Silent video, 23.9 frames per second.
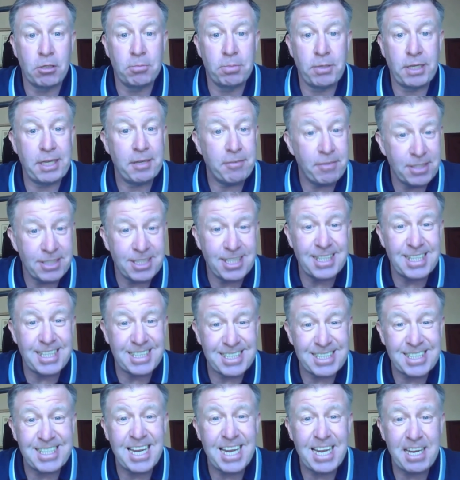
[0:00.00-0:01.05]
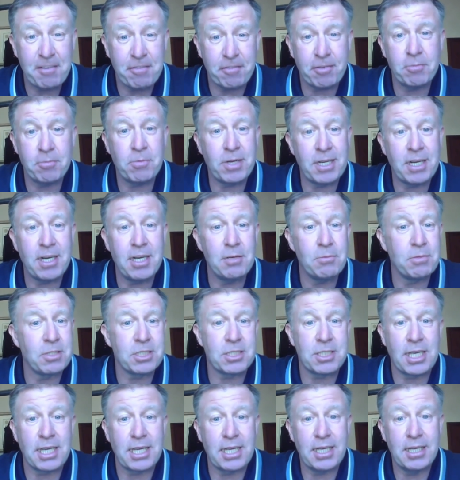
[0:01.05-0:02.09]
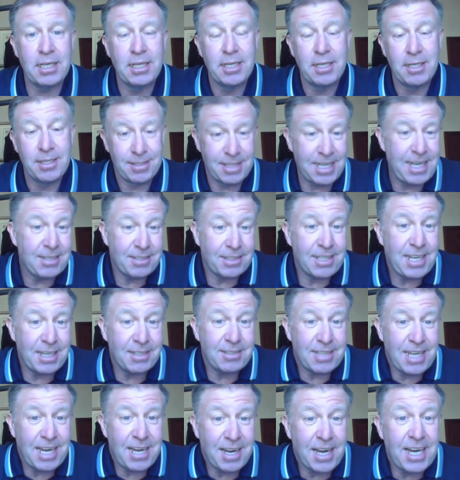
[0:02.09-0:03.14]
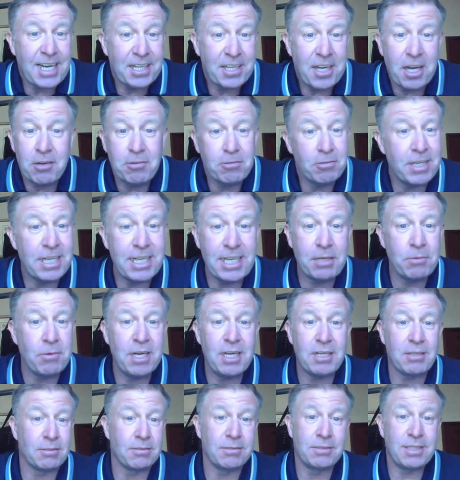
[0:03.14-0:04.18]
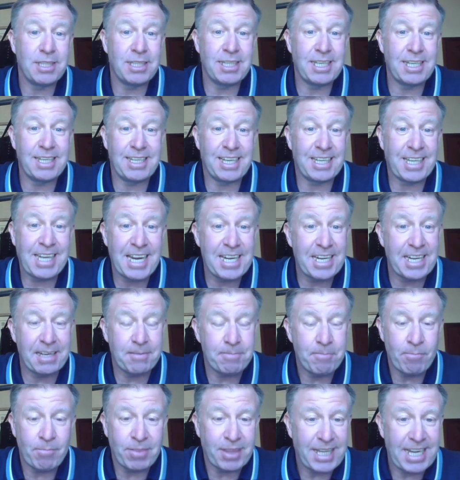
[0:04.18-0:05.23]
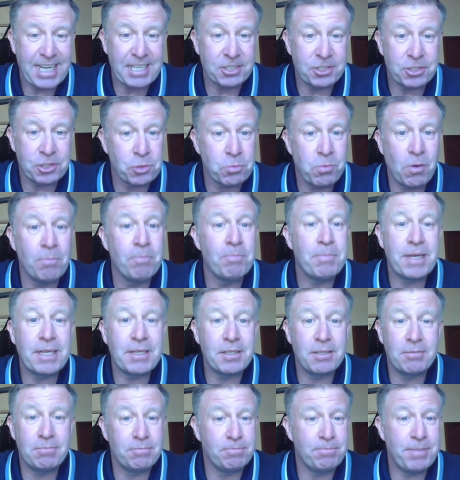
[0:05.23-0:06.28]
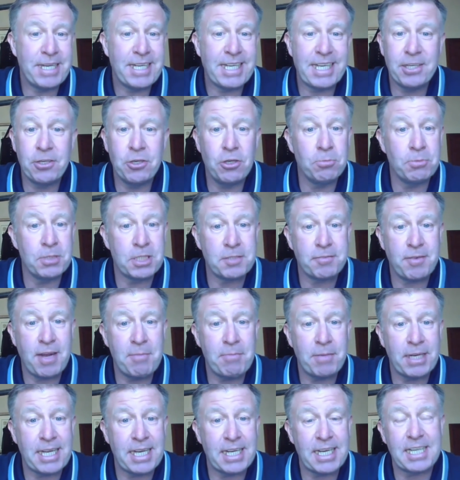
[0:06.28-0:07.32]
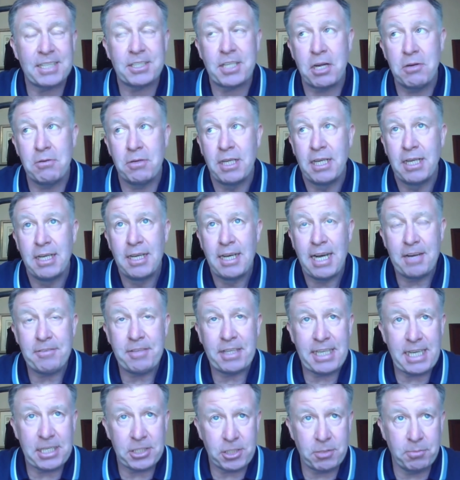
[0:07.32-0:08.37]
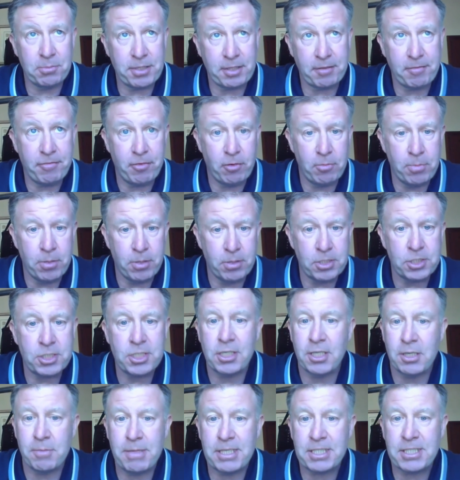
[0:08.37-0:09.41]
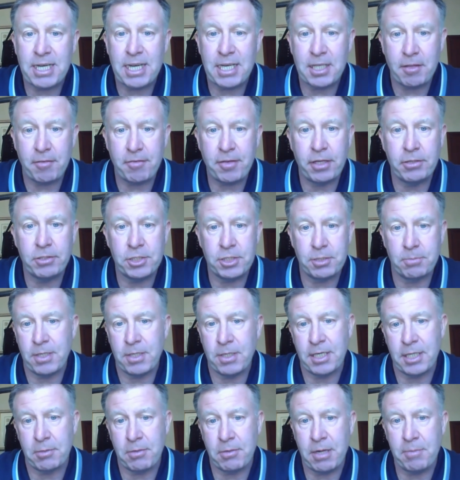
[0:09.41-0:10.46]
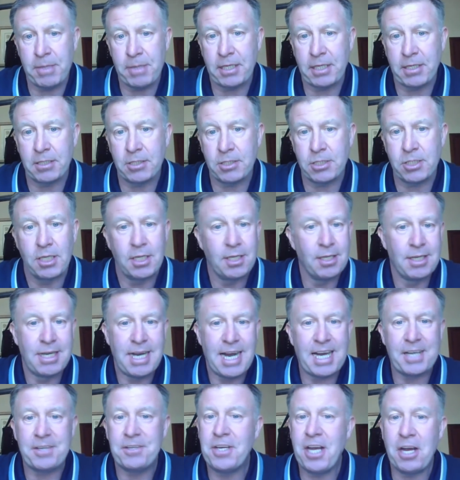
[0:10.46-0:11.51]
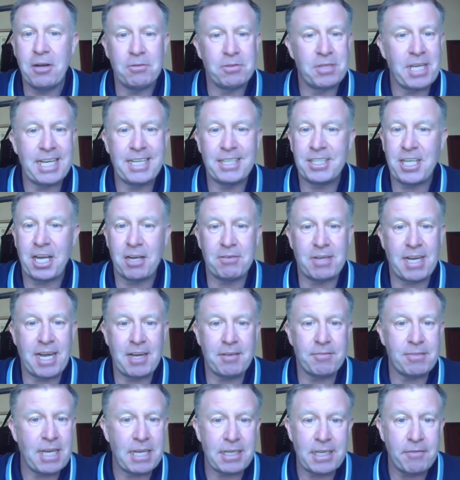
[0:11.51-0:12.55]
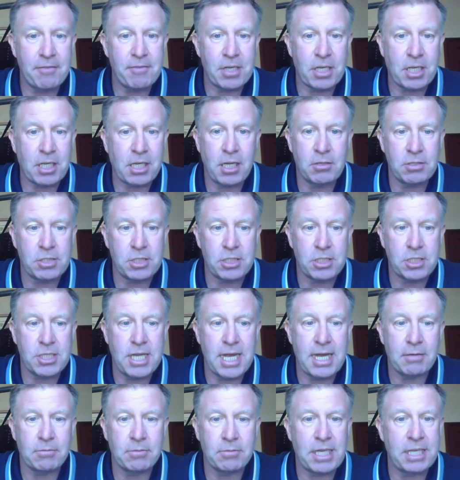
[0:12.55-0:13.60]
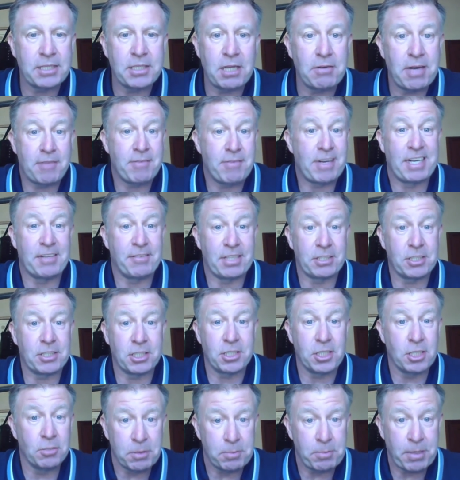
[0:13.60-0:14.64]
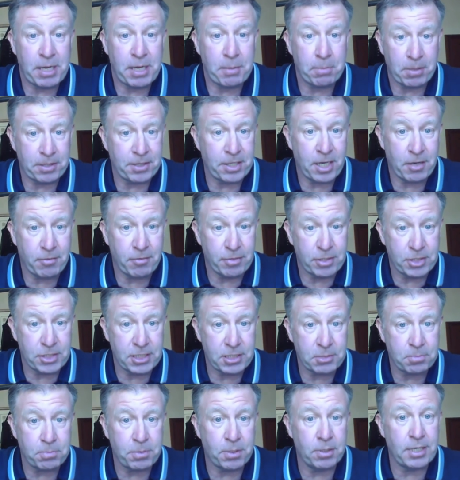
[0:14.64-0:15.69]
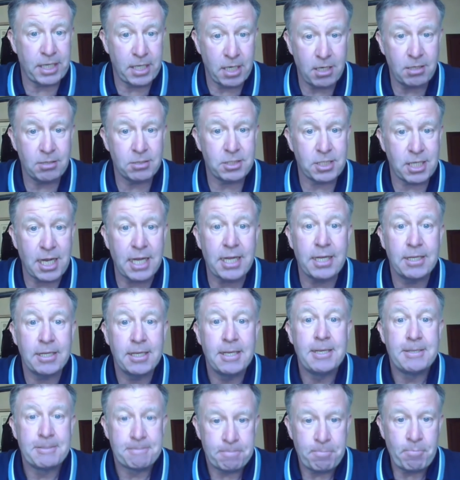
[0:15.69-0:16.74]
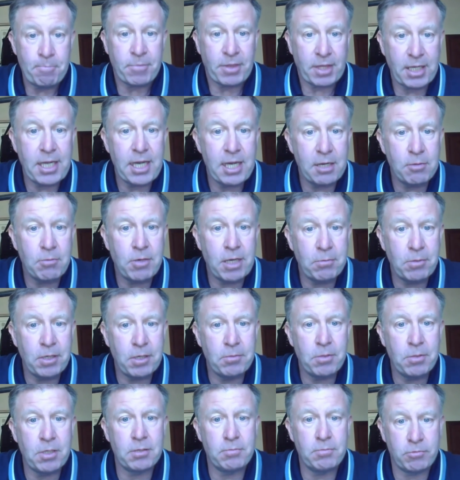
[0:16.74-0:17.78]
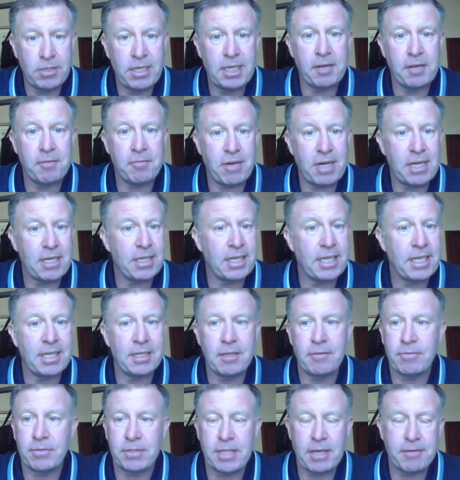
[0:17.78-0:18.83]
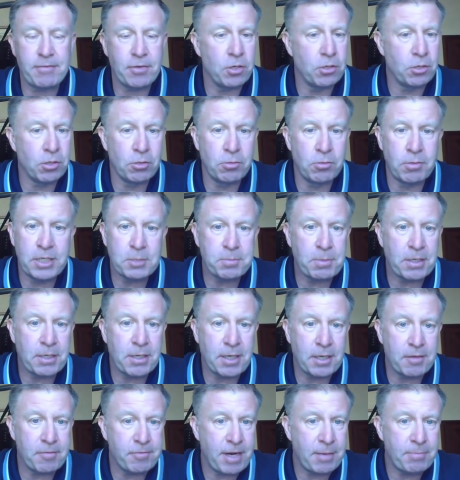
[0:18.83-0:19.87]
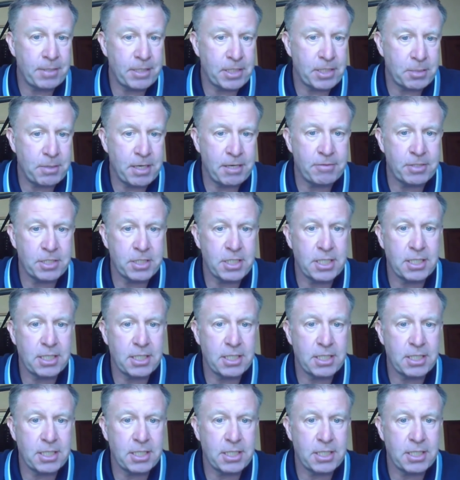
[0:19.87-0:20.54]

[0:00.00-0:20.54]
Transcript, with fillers: club, even to this day from when I was there, that I know really well. And it's just one big, enormous family. And I think that's something footballers are going to miss out in the future, by the way, because I know they don't have that level of closeness now. They don't have anything to do with people in the offices. But in our day, yeah, we were really friendly, and they've always been like family to me ever